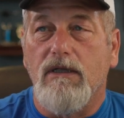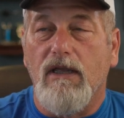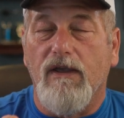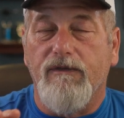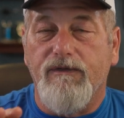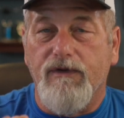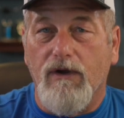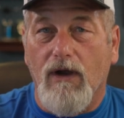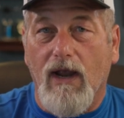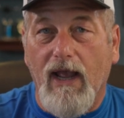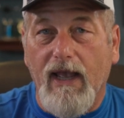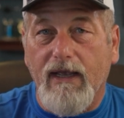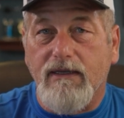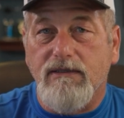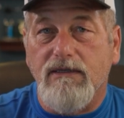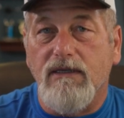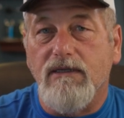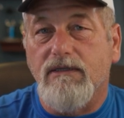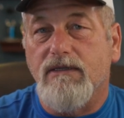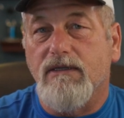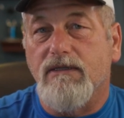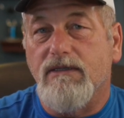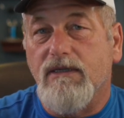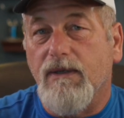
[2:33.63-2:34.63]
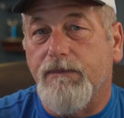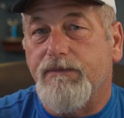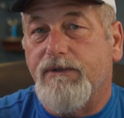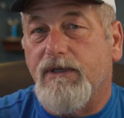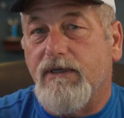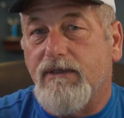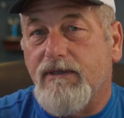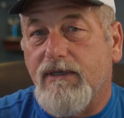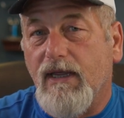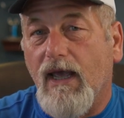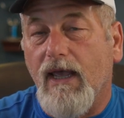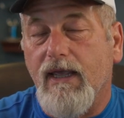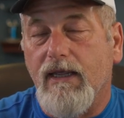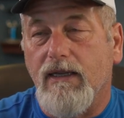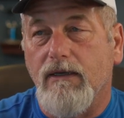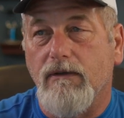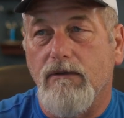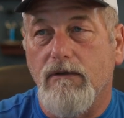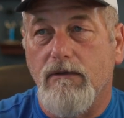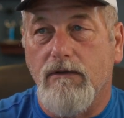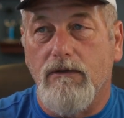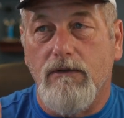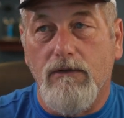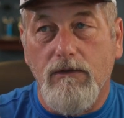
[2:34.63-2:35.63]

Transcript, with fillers: If your access is up to date,